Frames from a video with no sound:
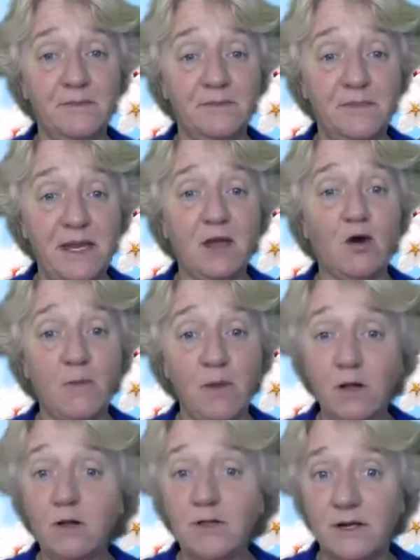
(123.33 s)
become
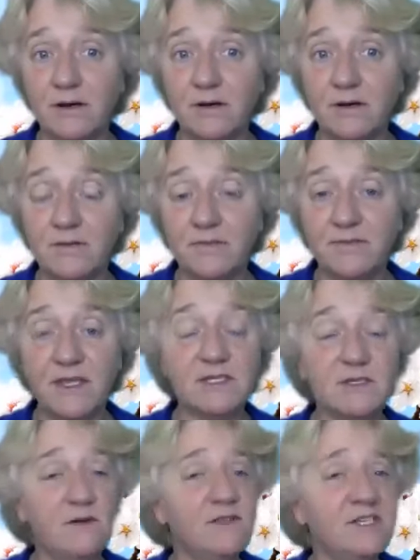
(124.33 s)
older. There's
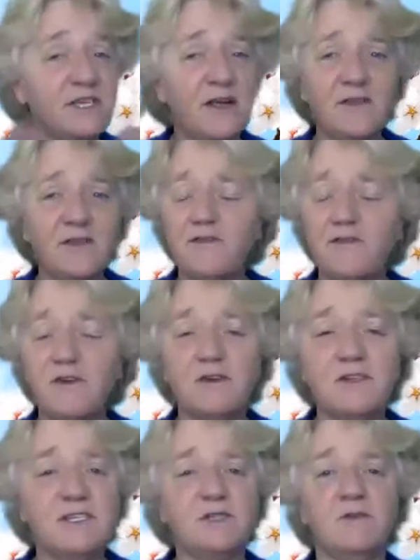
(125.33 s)
all these other, of course,
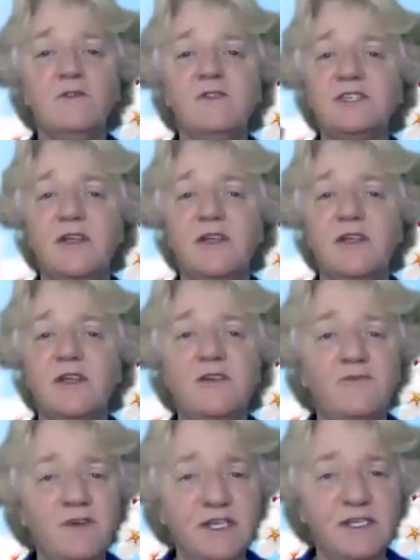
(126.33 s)
there's all these other
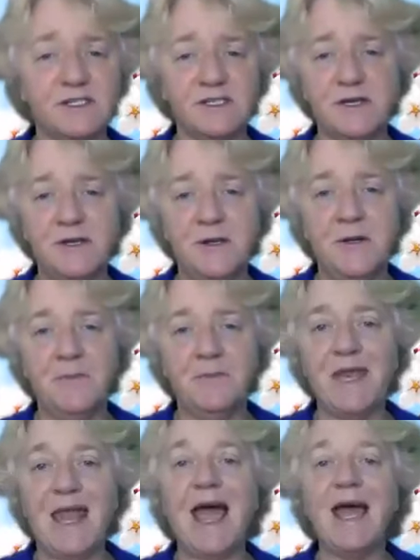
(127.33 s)
reasons, but
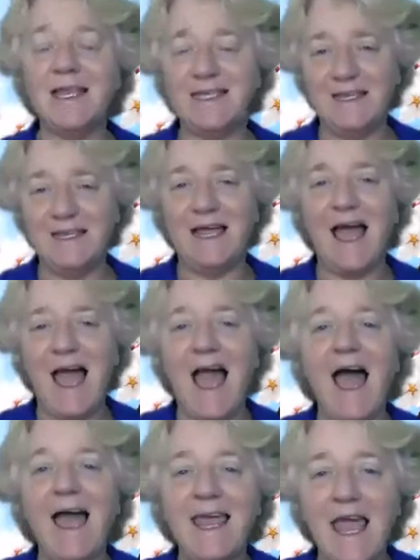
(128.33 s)

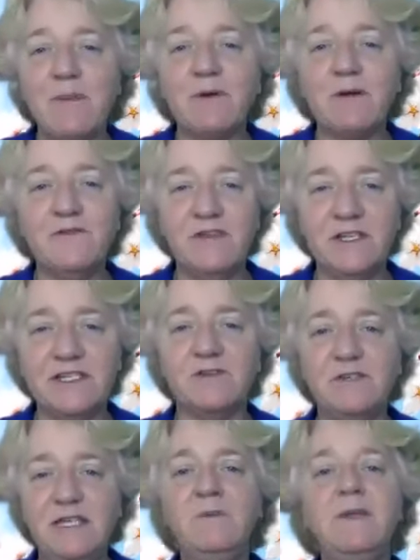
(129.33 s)
I am convinced, so
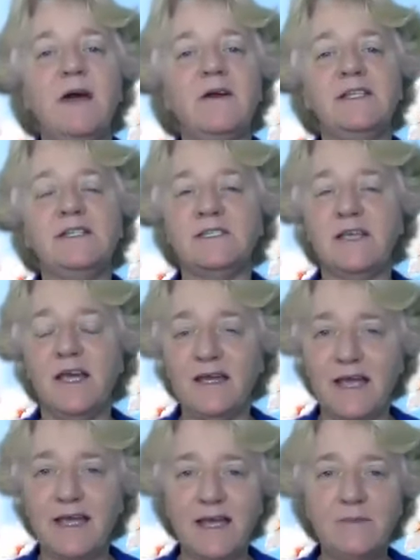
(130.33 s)
deep down inside,
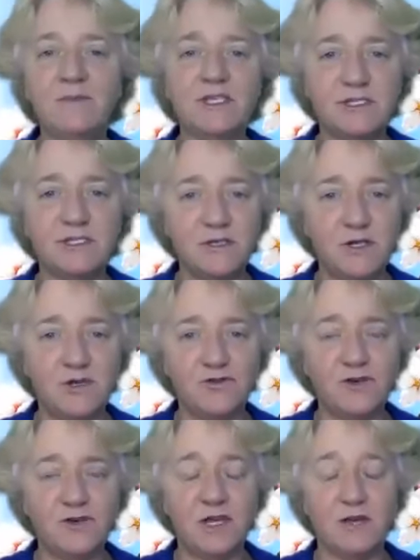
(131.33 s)
I am this
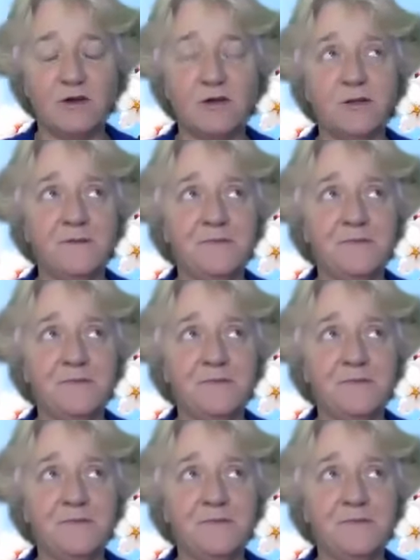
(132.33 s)
country girl